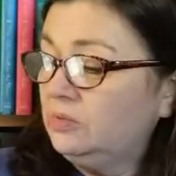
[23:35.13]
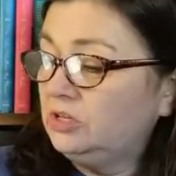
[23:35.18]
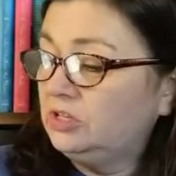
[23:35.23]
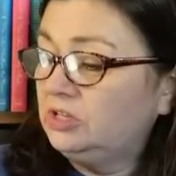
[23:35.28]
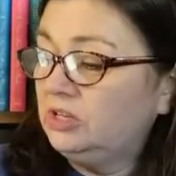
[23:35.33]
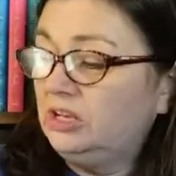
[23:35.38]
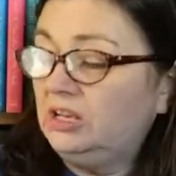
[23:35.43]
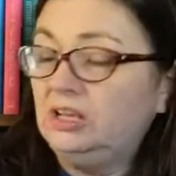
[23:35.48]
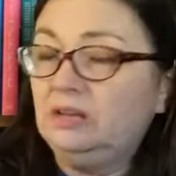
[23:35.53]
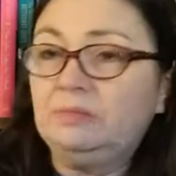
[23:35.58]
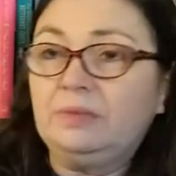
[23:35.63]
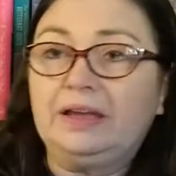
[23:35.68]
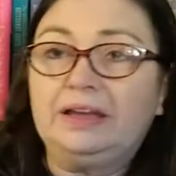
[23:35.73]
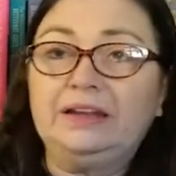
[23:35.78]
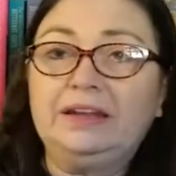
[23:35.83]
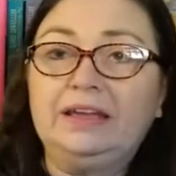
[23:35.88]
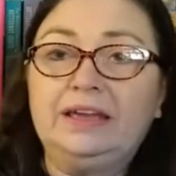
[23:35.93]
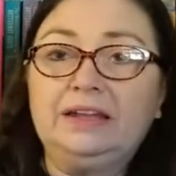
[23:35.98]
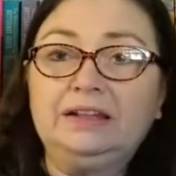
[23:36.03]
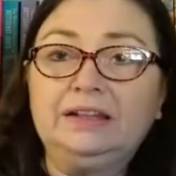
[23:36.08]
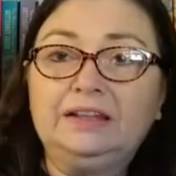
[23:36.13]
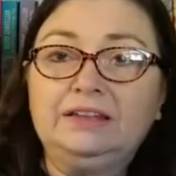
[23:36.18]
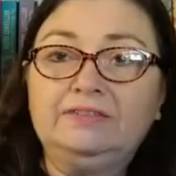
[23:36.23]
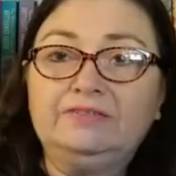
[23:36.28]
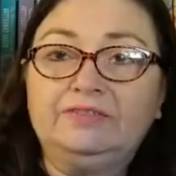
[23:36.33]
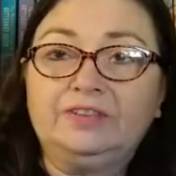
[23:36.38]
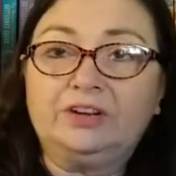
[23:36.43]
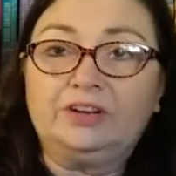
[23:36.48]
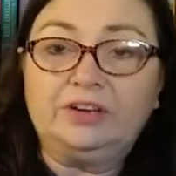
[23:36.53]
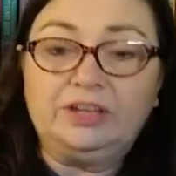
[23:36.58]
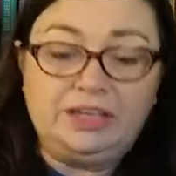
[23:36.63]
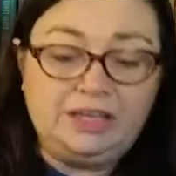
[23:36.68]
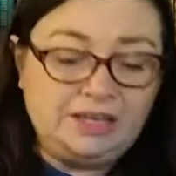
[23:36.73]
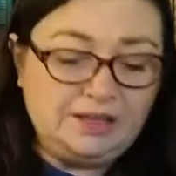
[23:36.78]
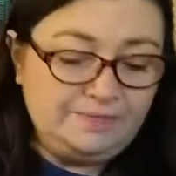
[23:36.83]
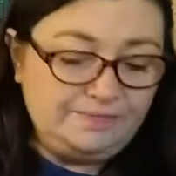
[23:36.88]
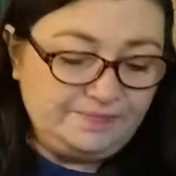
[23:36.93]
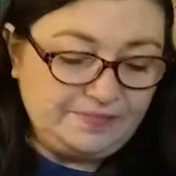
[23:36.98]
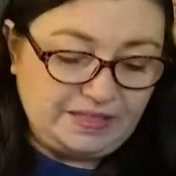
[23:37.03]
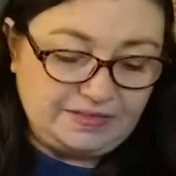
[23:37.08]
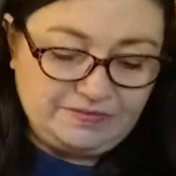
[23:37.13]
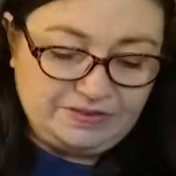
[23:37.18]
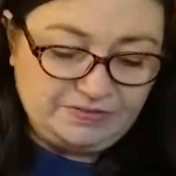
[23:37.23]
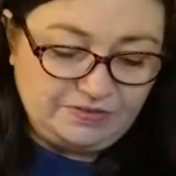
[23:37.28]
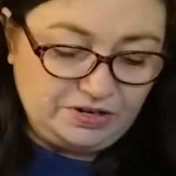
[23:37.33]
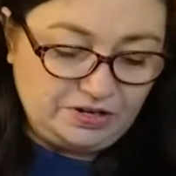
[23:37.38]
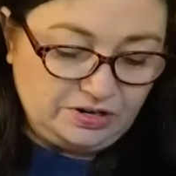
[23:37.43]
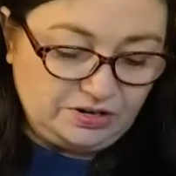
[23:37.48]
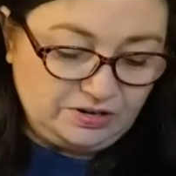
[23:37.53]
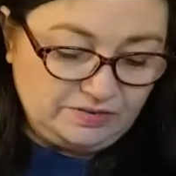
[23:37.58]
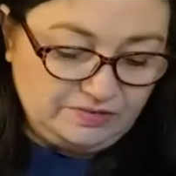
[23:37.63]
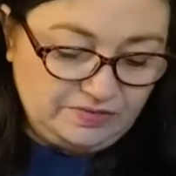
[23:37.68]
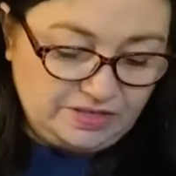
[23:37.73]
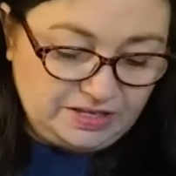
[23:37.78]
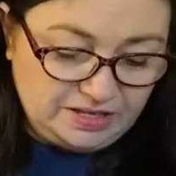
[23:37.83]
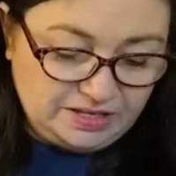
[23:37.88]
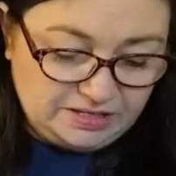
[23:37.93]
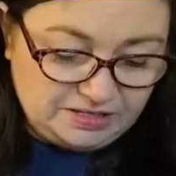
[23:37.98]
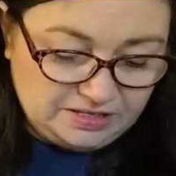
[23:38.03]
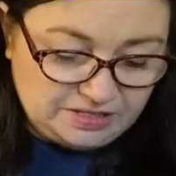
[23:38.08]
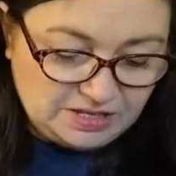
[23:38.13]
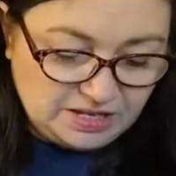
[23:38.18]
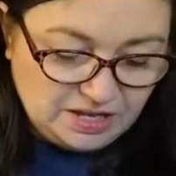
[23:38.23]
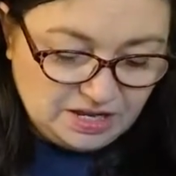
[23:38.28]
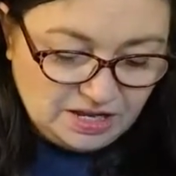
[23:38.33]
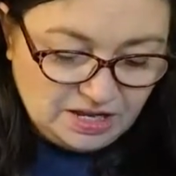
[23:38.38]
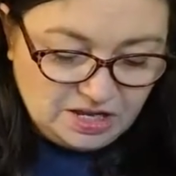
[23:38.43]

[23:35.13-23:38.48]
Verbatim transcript: Machine by Natalie Fergie. I've never heard of this.